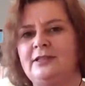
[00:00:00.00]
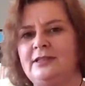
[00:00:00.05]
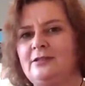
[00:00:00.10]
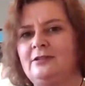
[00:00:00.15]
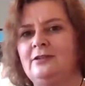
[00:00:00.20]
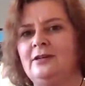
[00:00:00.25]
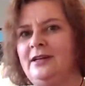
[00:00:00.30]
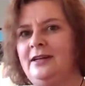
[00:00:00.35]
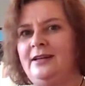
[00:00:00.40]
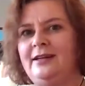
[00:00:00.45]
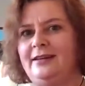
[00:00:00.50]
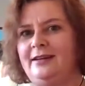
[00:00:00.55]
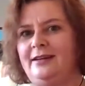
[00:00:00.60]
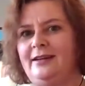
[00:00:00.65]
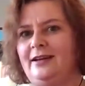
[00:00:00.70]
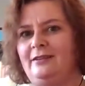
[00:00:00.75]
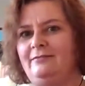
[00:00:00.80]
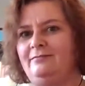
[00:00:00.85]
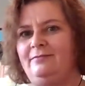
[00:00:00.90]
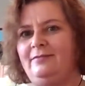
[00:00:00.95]
So,
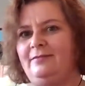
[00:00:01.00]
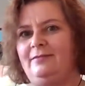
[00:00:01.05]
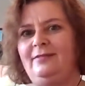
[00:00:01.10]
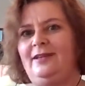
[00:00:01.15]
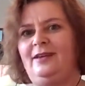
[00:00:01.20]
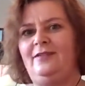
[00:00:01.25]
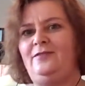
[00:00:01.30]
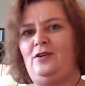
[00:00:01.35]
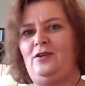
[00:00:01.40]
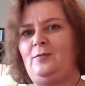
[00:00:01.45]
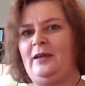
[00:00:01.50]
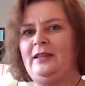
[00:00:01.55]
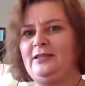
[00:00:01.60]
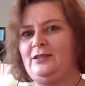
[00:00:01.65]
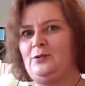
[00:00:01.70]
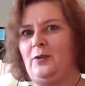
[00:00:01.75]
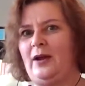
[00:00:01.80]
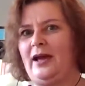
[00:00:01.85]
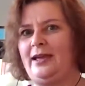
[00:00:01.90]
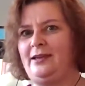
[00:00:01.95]
you know, a few months
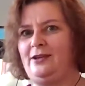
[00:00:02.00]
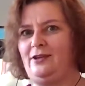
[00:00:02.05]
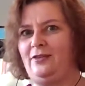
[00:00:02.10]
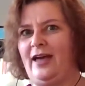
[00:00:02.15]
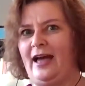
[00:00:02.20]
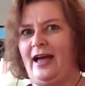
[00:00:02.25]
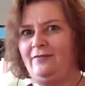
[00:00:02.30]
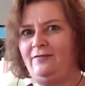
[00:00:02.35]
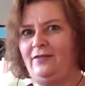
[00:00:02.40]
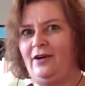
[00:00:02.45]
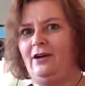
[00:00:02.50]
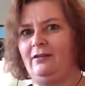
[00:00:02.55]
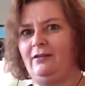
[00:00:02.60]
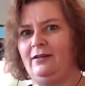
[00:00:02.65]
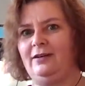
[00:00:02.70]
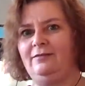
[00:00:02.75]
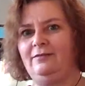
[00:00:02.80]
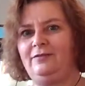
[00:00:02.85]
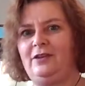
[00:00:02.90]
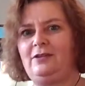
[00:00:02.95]
away, you're that far.
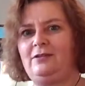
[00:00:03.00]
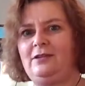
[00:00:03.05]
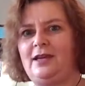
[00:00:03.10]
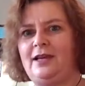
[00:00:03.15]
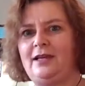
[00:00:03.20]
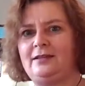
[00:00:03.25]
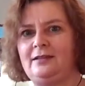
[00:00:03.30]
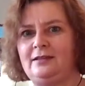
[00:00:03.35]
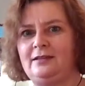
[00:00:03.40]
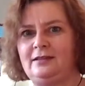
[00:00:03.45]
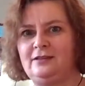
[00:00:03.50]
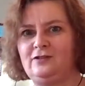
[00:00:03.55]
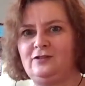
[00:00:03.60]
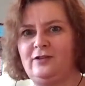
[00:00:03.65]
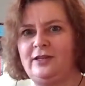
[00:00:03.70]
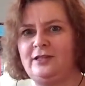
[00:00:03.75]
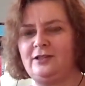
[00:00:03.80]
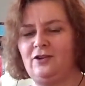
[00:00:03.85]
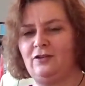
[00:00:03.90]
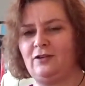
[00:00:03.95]
In a few years, the
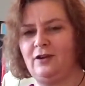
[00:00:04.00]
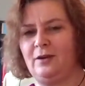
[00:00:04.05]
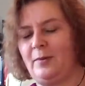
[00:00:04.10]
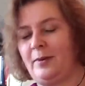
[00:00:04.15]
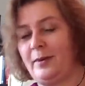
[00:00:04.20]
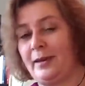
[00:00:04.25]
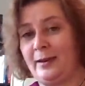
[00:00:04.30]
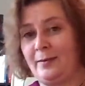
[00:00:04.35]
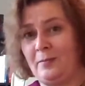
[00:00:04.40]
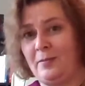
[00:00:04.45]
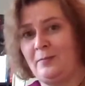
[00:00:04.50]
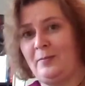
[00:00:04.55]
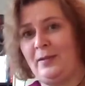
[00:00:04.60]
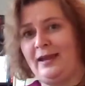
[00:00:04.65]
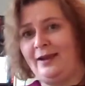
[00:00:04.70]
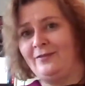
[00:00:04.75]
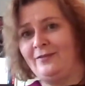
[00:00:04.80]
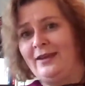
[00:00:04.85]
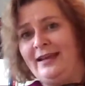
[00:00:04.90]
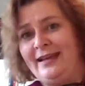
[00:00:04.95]
screen's not going to be big
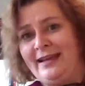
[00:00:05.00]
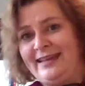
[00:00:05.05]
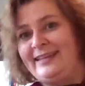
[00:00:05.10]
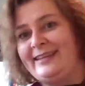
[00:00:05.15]
enough.